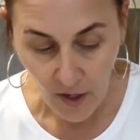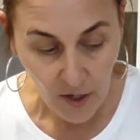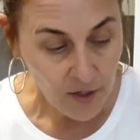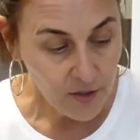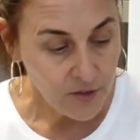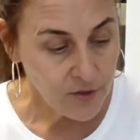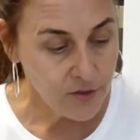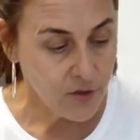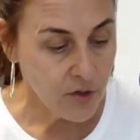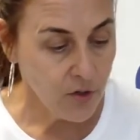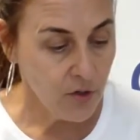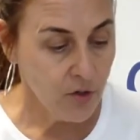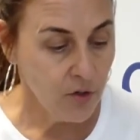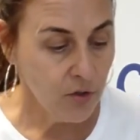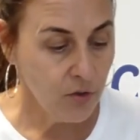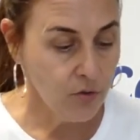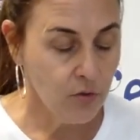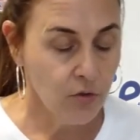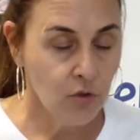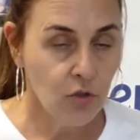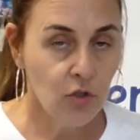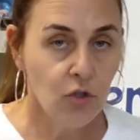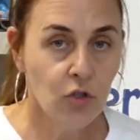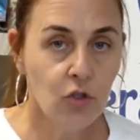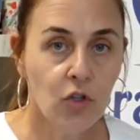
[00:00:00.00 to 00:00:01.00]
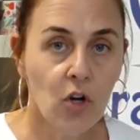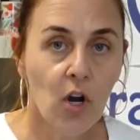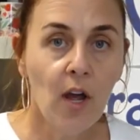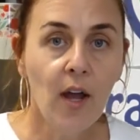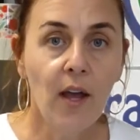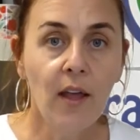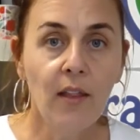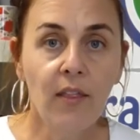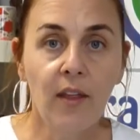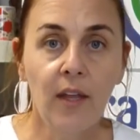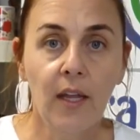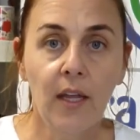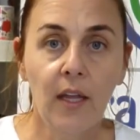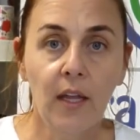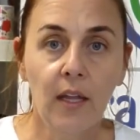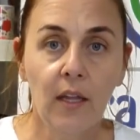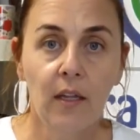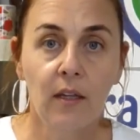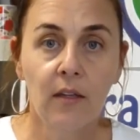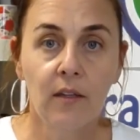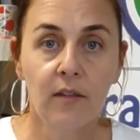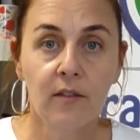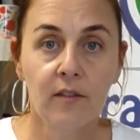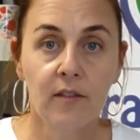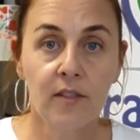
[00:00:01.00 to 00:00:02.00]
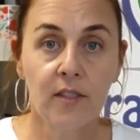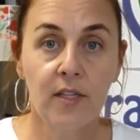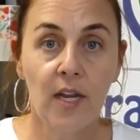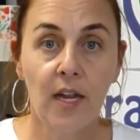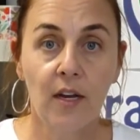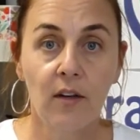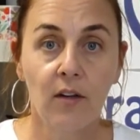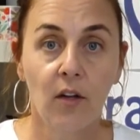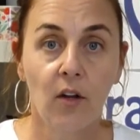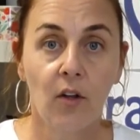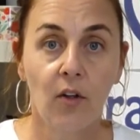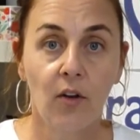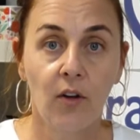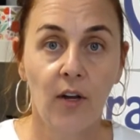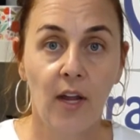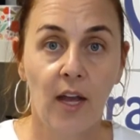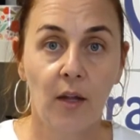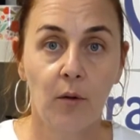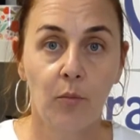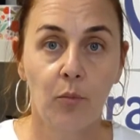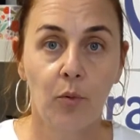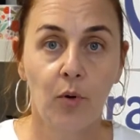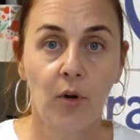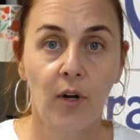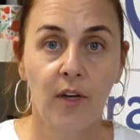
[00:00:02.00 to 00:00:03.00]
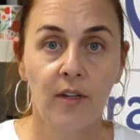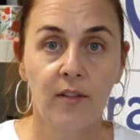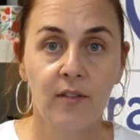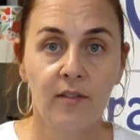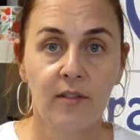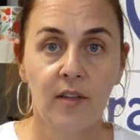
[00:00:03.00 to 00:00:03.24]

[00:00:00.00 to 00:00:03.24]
So try the standalone hat press.